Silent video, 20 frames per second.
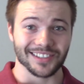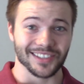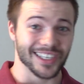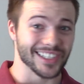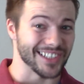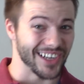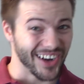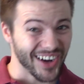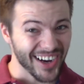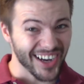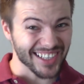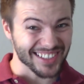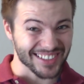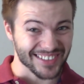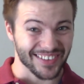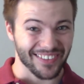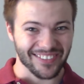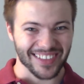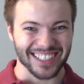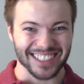So that's
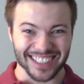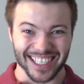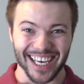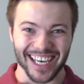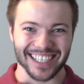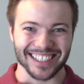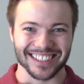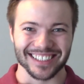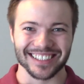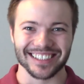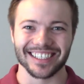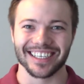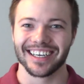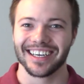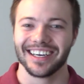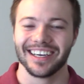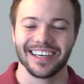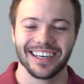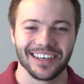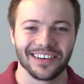awesome. I'm like, yes,
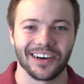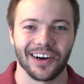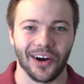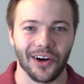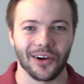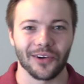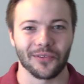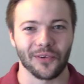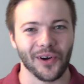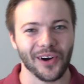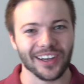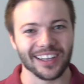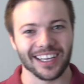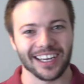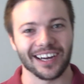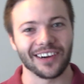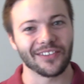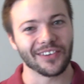my hard work there